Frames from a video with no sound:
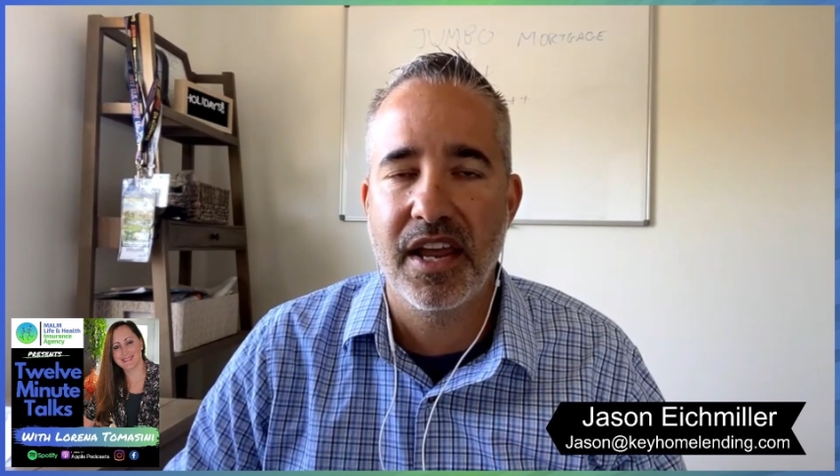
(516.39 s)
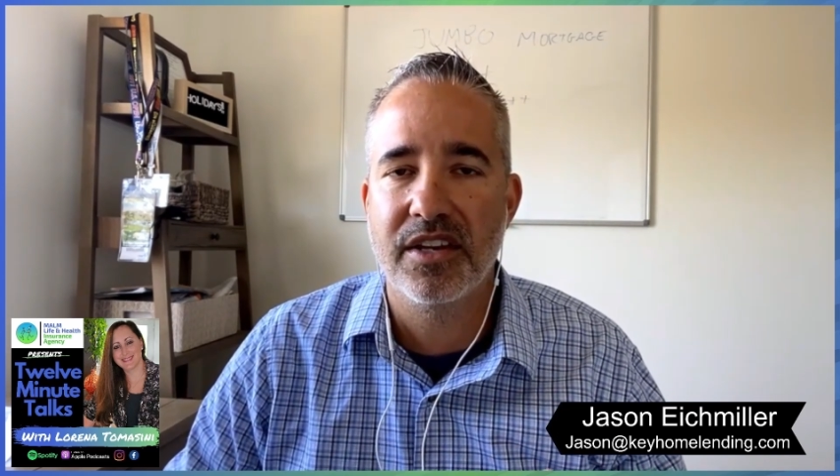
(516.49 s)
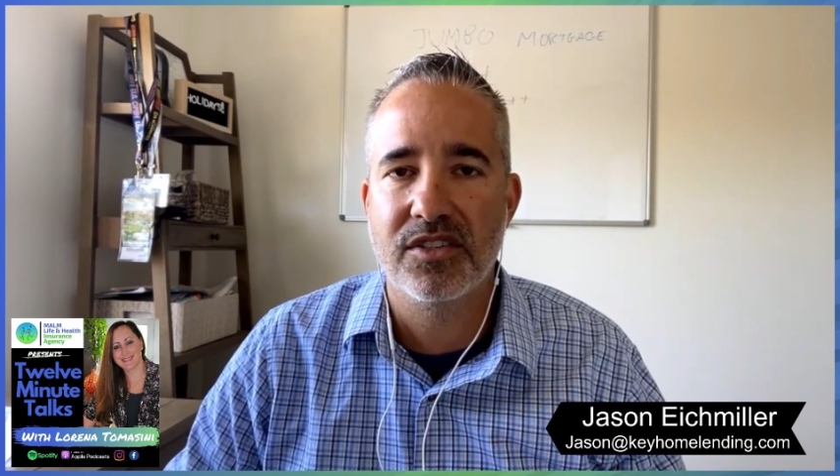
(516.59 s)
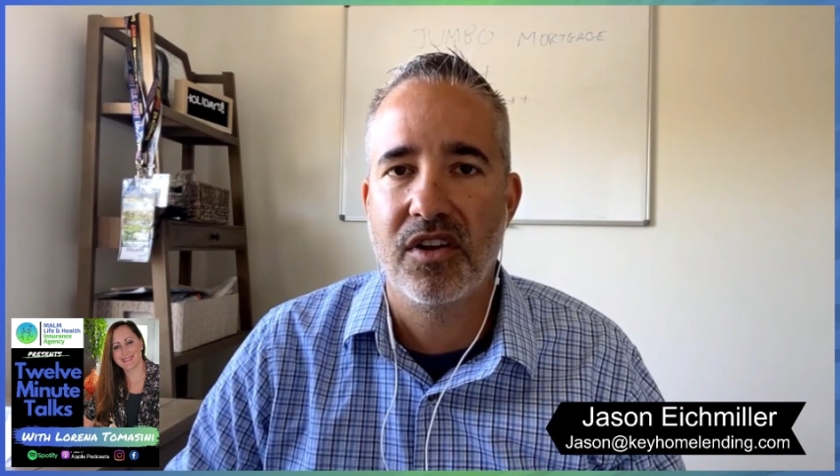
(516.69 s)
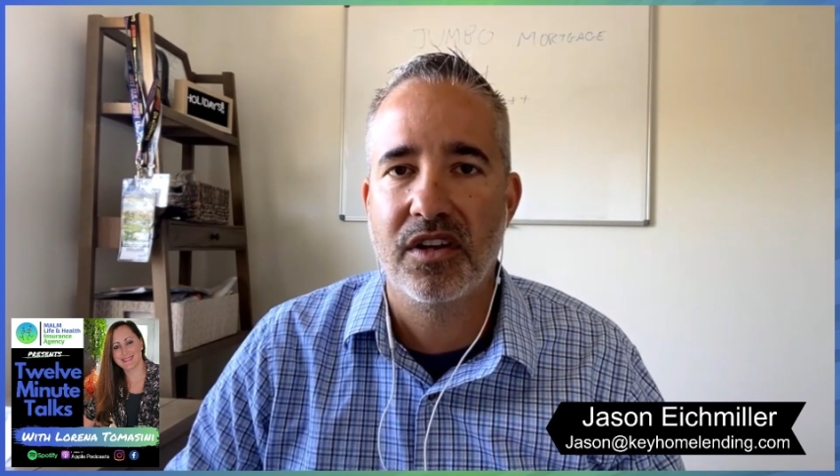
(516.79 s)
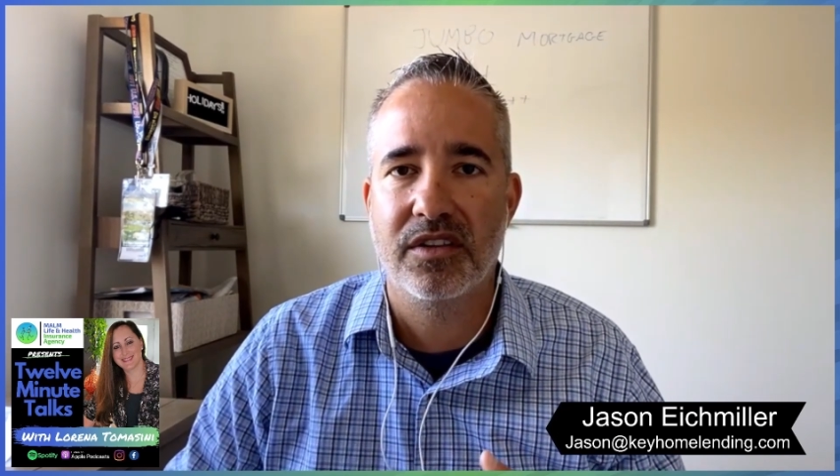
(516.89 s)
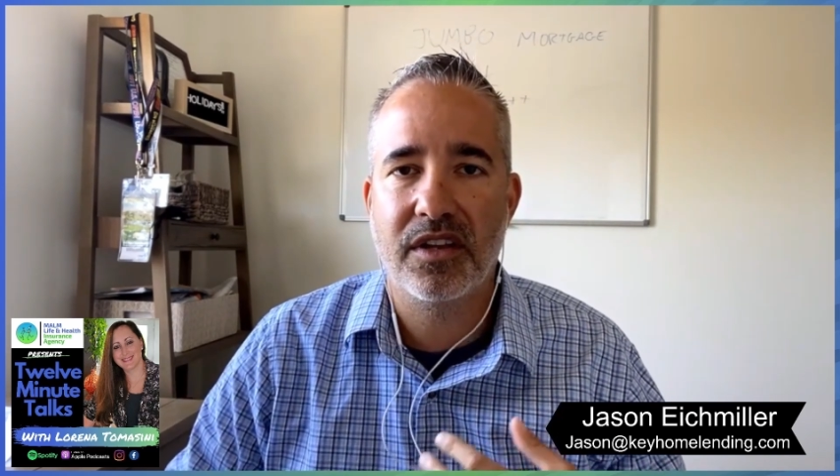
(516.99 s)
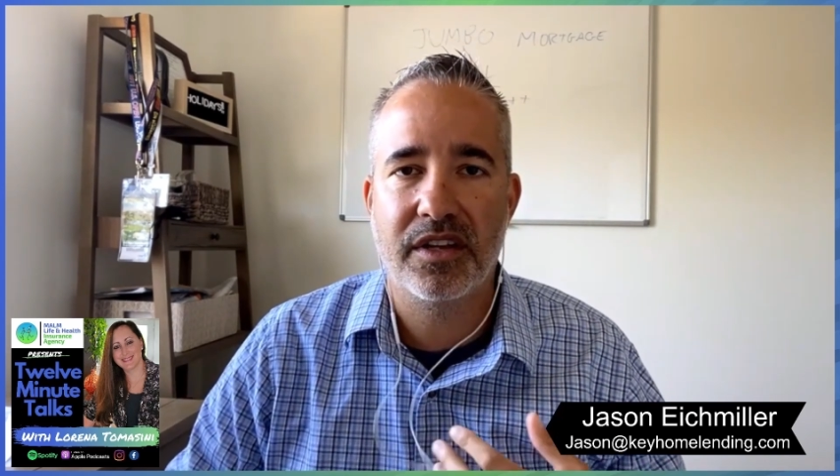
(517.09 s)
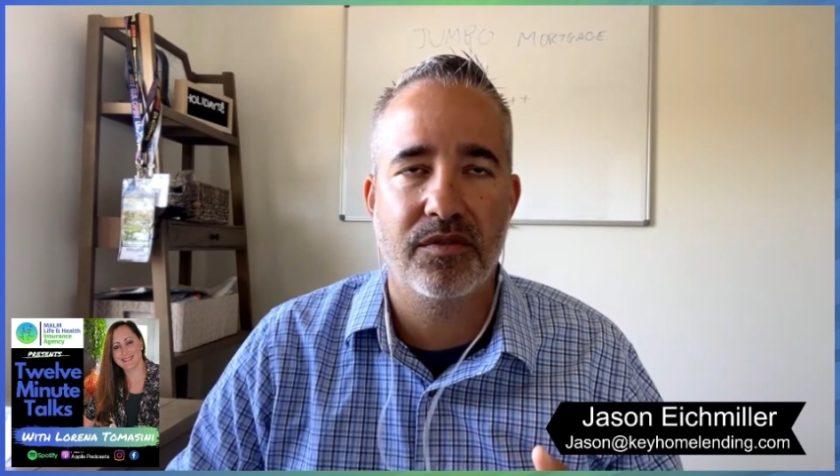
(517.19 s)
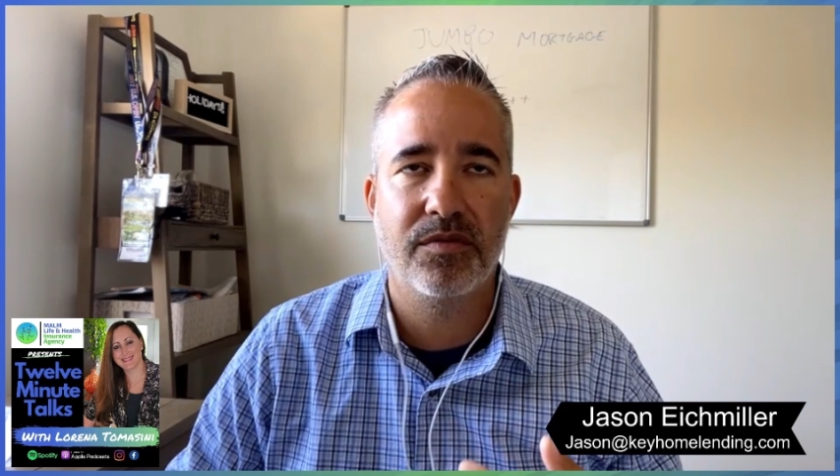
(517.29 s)
And as long,
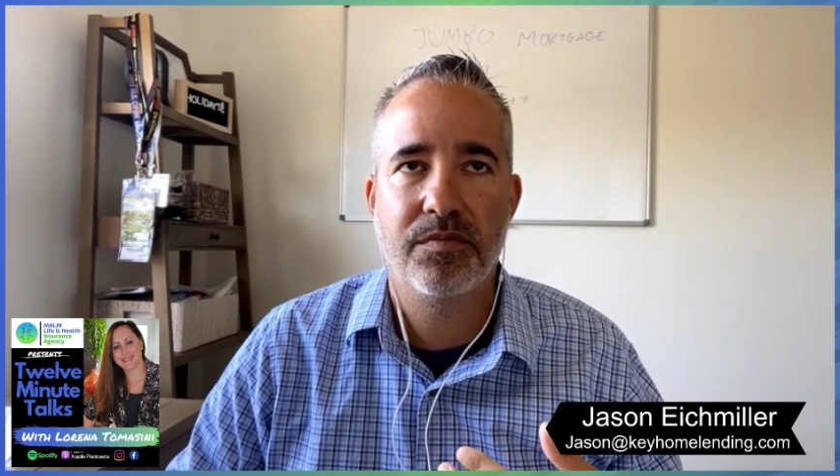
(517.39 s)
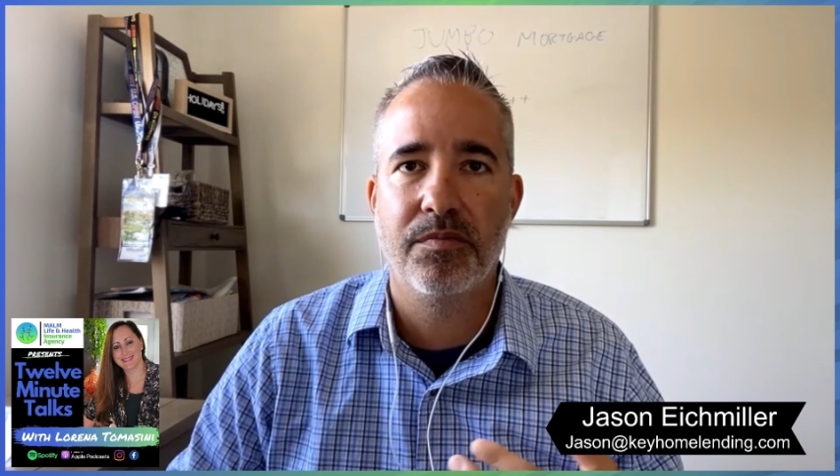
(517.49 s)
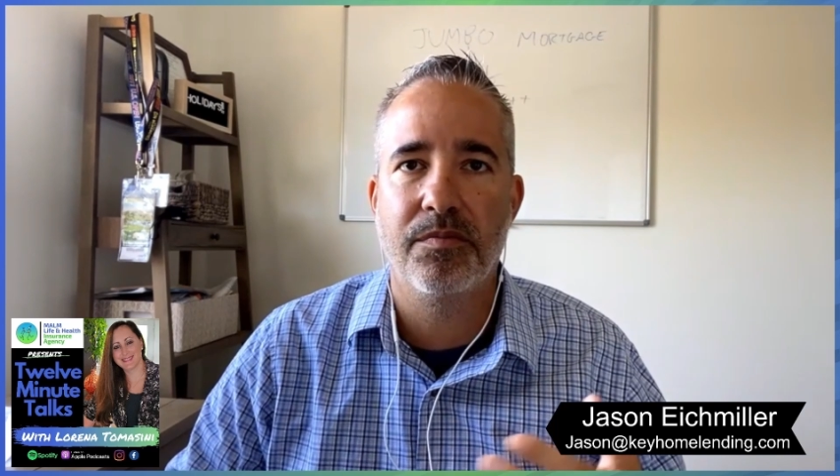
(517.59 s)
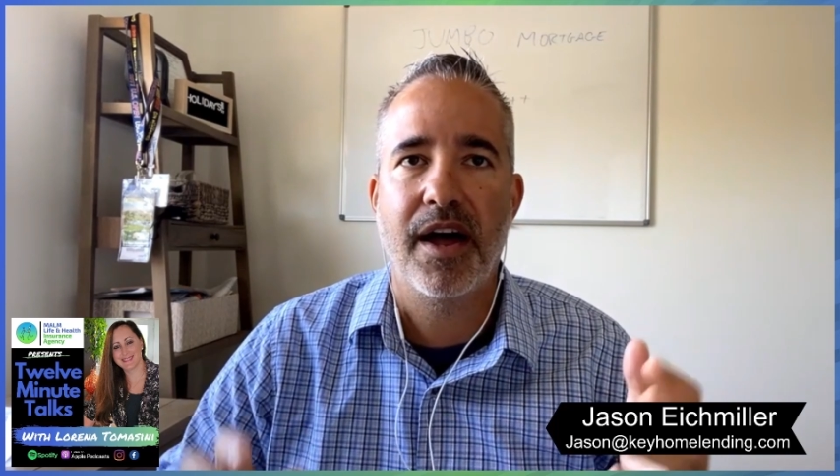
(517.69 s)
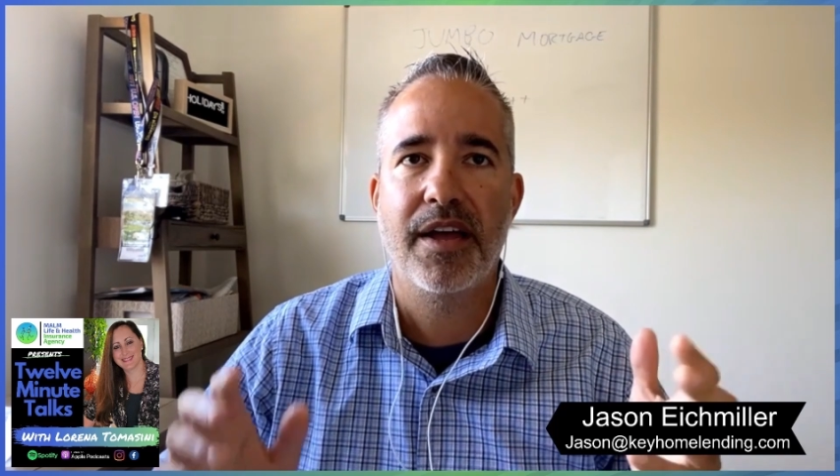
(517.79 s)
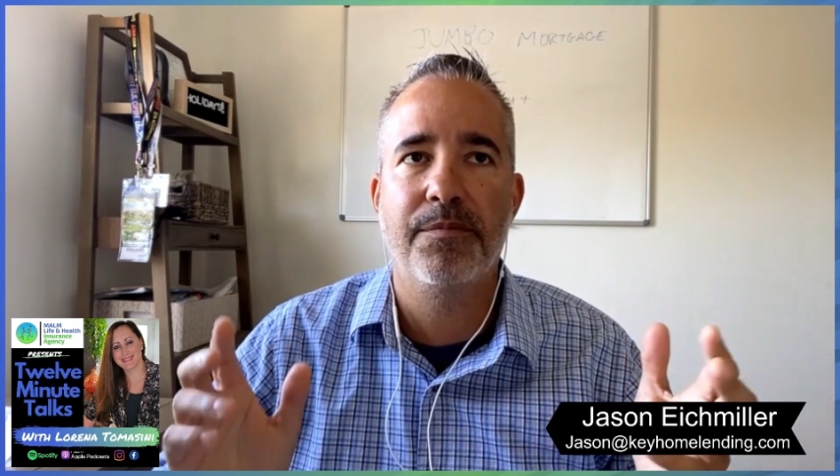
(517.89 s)
like, my